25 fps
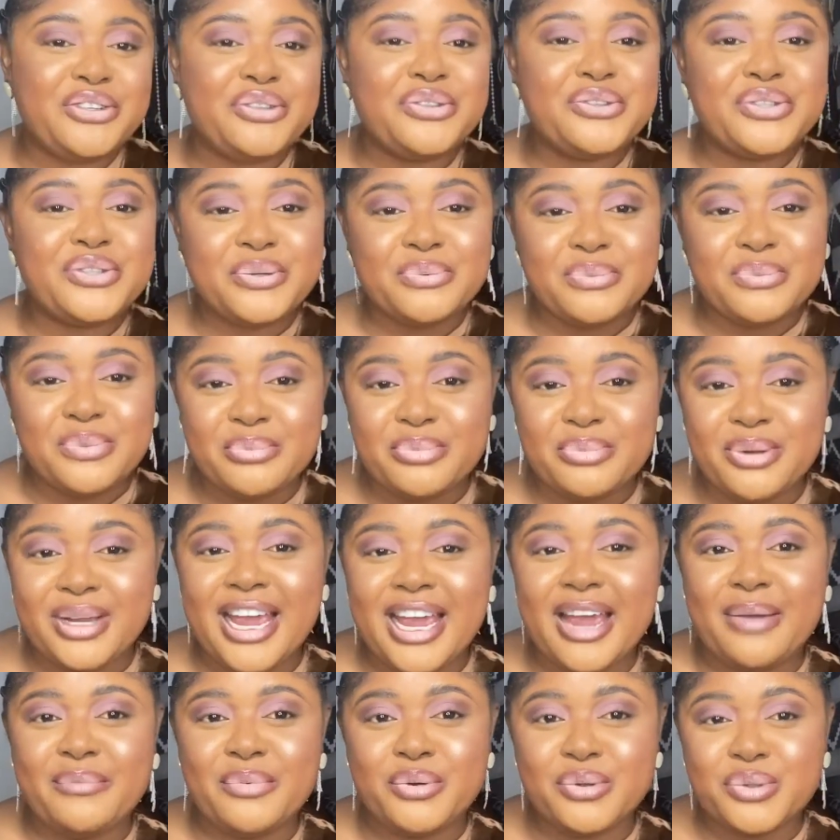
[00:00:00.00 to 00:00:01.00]
YouTube will be
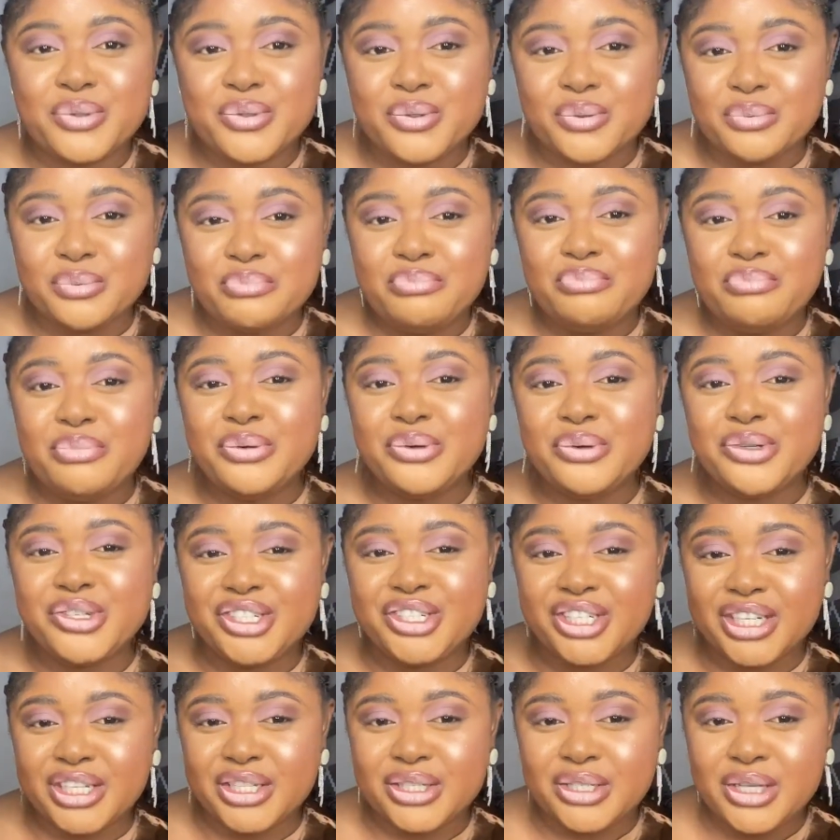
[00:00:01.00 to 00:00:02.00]
able to
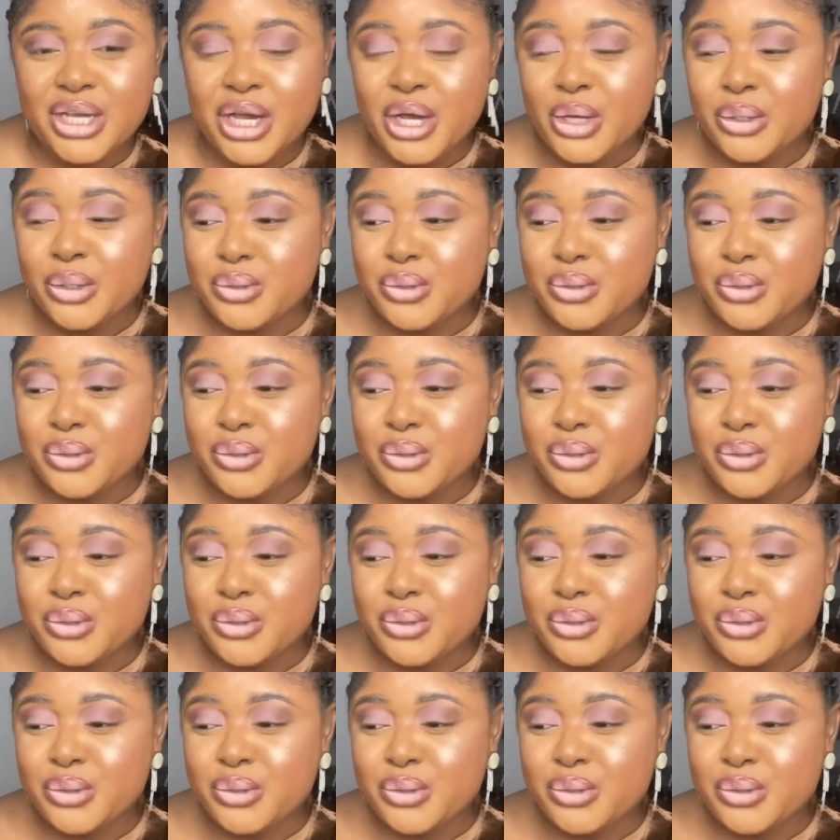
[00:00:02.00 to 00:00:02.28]
push it